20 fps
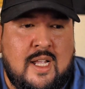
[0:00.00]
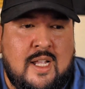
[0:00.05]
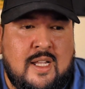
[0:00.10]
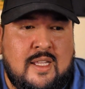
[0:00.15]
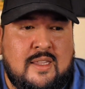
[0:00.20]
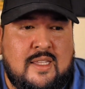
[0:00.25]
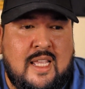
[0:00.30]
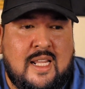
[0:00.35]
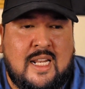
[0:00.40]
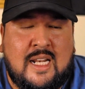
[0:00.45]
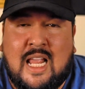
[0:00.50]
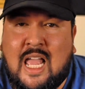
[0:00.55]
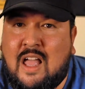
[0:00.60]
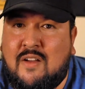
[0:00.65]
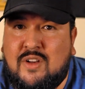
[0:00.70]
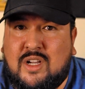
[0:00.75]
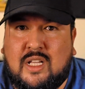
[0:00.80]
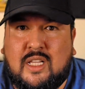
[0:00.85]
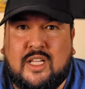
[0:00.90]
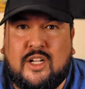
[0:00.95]
they didn't
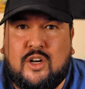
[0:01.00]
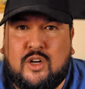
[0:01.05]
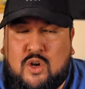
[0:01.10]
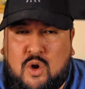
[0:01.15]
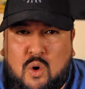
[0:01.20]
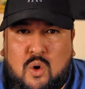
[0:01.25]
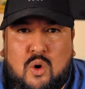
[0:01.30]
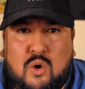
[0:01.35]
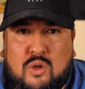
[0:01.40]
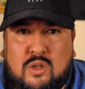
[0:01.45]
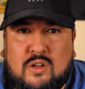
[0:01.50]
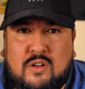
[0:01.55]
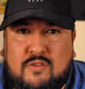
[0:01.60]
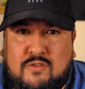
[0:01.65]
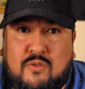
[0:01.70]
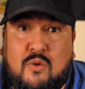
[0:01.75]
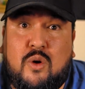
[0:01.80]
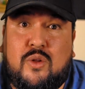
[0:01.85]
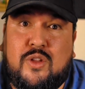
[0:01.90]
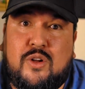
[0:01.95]
have a clear goal
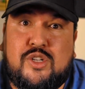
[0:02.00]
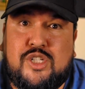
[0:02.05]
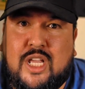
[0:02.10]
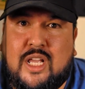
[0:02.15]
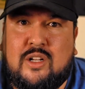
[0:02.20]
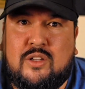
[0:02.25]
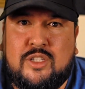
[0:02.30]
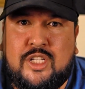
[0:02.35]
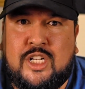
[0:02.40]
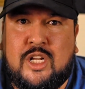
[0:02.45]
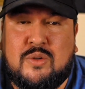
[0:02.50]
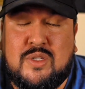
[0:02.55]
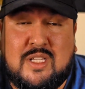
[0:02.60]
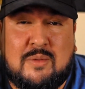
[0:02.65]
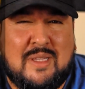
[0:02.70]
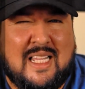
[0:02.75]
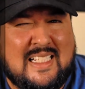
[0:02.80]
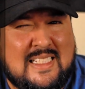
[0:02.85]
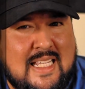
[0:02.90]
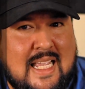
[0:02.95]
for their channel, you know,
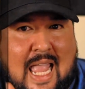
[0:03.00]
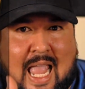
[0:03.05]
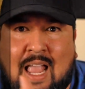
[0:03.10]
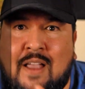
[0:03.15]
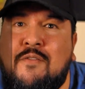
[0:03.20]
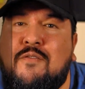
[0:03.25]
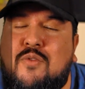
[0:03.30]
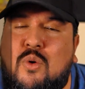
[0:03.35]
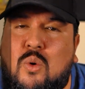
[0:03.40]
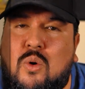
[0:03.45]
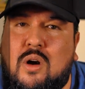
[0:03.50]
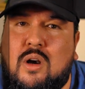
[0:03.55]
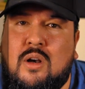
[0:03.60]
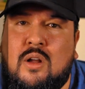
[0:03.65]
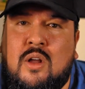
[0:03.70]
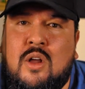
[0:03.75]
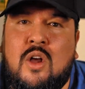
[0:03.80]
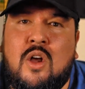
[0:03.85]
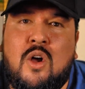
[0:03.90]
something like to aim for,